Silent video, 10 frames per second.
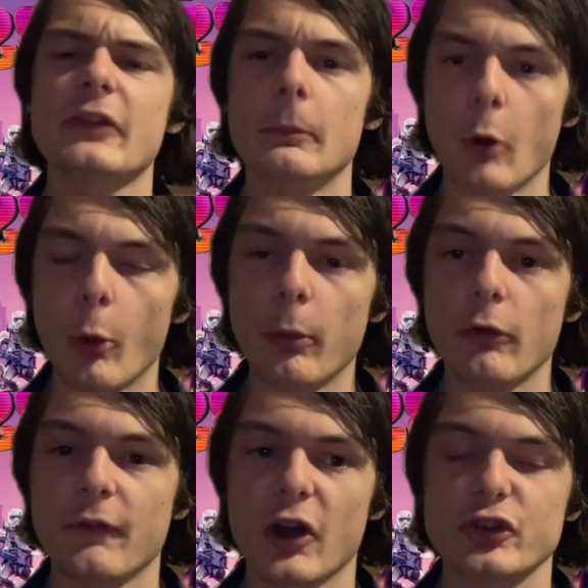the mobile
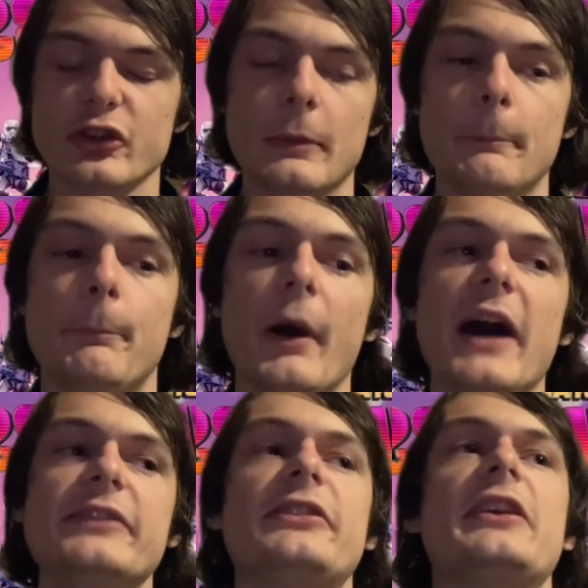version,
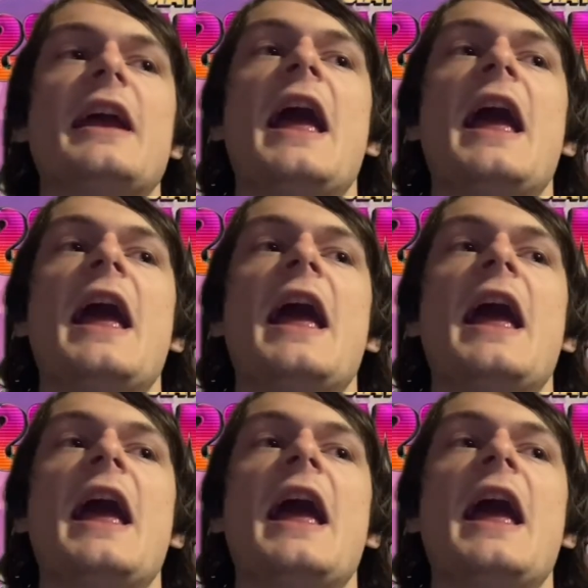but